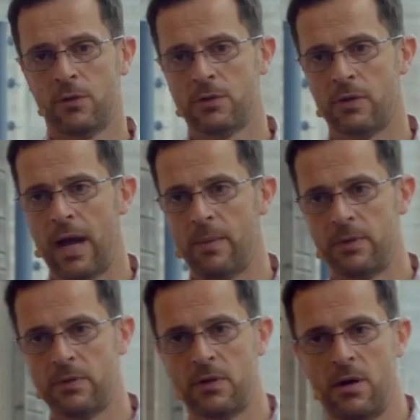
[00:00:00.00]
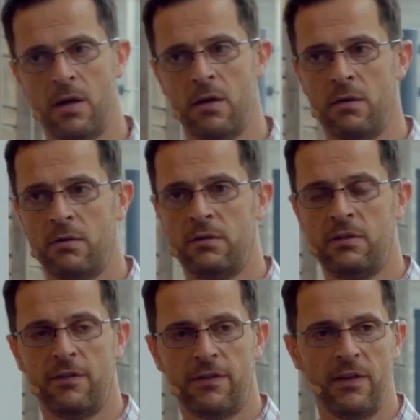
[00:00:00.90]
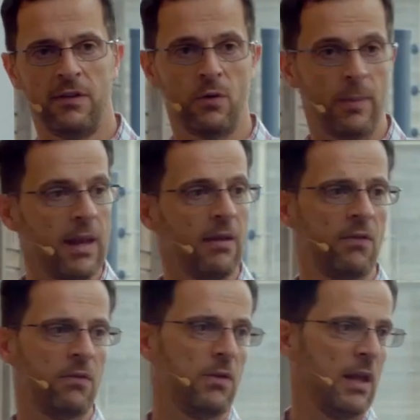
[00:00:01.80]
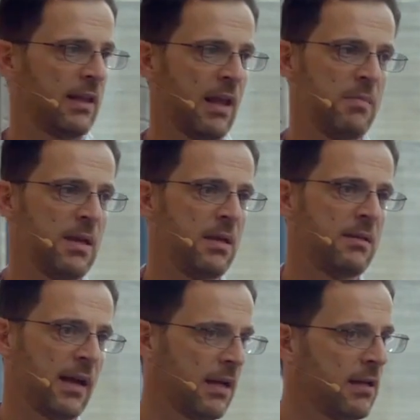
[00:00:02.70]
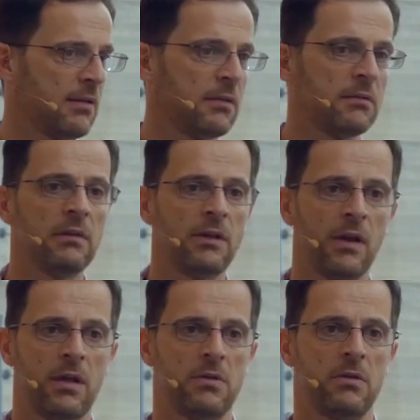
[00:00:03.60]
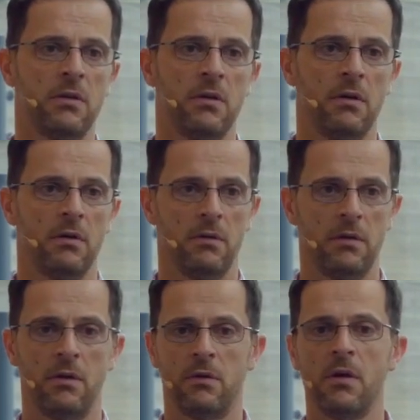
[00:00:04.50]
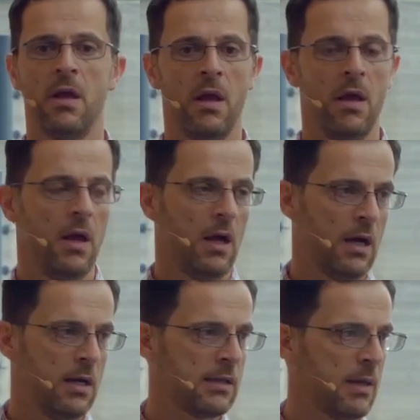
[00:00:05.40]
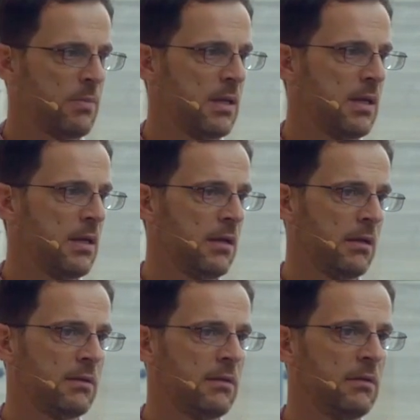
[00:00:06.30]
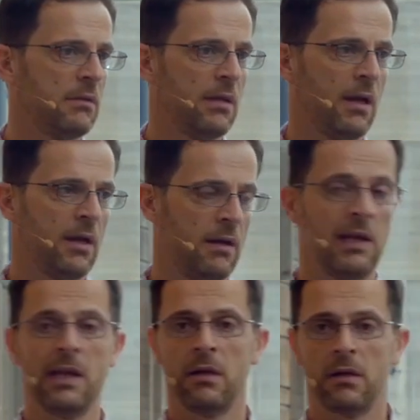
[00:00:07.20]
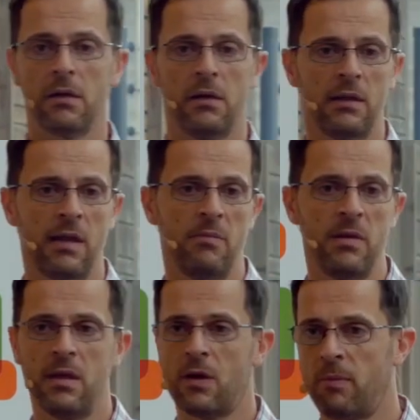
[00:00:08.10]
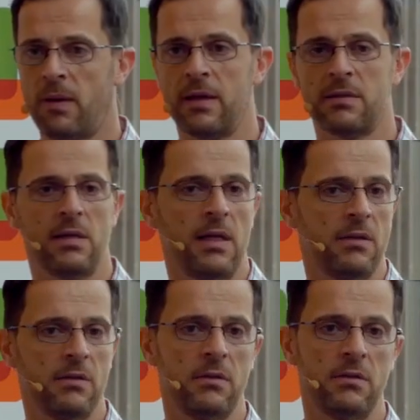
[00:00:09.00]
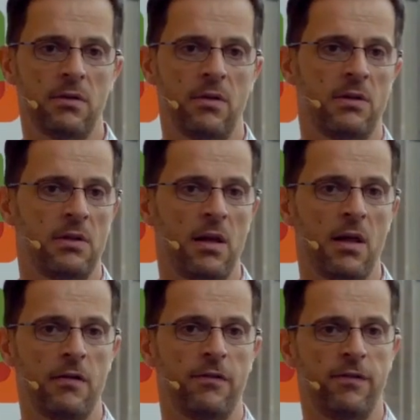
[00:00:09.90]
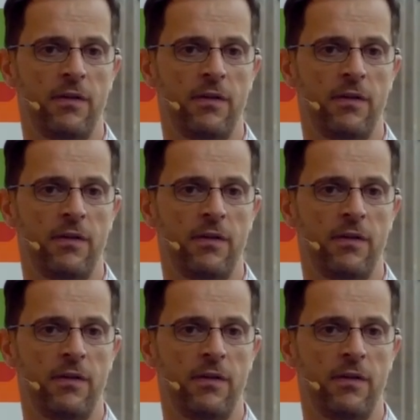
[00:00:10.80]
also happens on different domains. It can be technical education, it can be legal, it can be compliance related. So there's a lot of